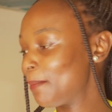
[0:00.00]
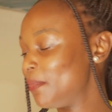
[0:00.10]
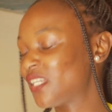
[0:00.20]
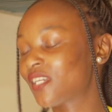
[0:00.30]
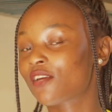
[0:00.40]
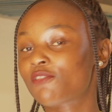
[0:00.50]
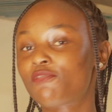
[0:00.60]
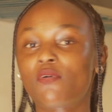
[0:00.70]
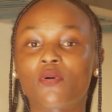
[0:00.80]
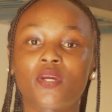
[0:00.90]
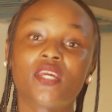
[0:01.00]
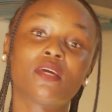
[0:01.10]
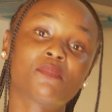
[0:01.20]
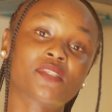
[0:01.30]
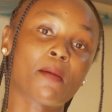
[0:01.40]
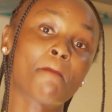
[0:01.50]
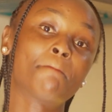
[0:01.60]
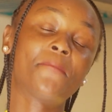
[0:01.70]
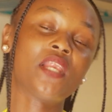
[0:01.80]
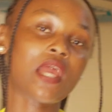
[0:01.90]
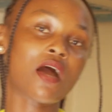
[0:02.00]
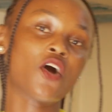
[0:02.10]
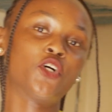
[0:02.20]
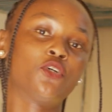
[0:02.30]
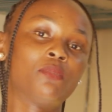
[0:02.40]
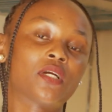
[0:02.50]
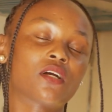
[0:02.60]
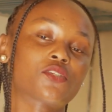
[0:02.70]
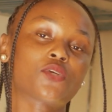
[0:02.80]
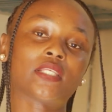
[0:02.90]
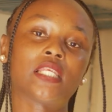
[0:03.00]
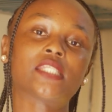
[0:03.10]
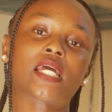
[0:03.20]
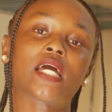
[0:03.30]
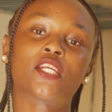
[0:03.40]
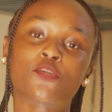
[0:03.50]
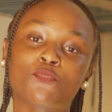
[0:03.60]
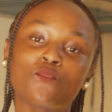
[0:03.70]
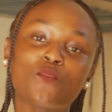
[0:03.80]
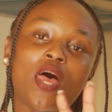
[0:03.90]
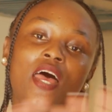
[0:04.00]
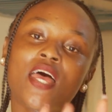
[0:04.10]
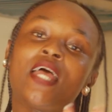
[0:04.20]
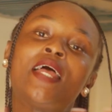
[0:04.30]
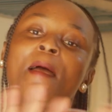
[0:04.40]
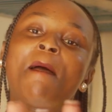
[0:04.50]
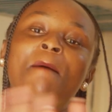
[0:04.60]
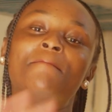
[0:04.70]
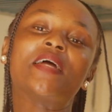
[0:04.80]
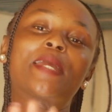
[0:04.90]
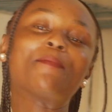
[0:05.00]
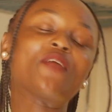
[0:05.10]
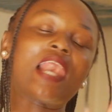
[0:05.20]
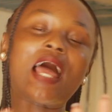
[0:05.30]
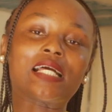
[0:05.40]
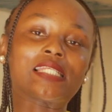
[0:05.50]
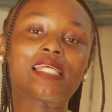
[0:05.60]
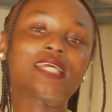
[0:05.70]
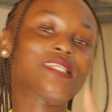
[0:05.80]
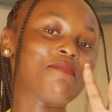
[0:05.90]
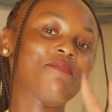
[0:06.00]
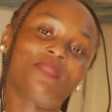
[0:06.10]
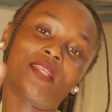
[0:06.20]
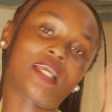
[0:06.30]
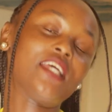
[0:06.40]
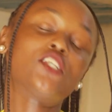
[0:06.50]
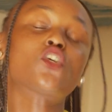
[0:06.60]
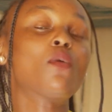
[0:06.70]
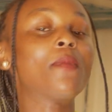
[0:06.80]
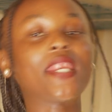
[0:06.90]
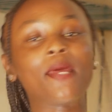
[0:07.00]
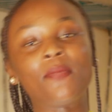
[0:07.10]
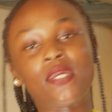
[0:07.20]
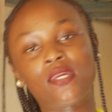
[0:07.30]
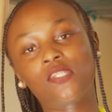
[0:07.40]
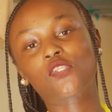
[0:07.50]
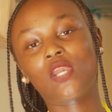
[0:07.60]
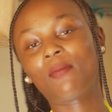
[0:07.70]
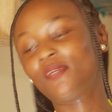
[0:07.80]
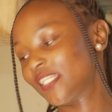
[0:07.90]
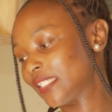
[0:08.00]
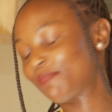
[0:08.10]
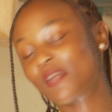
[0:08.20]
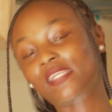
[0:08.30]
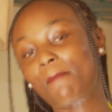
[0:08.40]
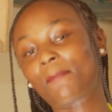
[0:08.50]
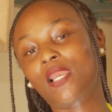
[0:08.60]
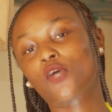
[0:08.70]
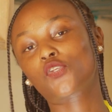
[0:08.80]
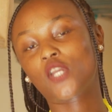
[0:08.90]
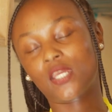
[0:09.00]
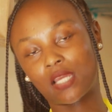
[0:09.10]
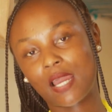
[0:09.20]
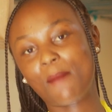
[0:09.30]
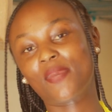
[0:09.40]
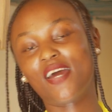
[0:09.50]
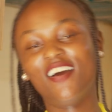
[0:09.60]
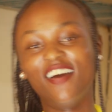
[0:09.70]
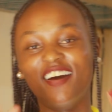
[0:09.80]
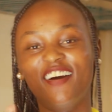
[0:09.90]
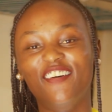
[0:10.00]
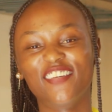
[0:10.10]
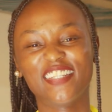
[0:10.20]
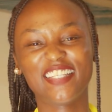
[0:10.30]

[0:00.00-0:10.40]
Making for him some pilau, because so at least I can make him relax. He's so mad at me. So let me just make some pilau so he can calm down.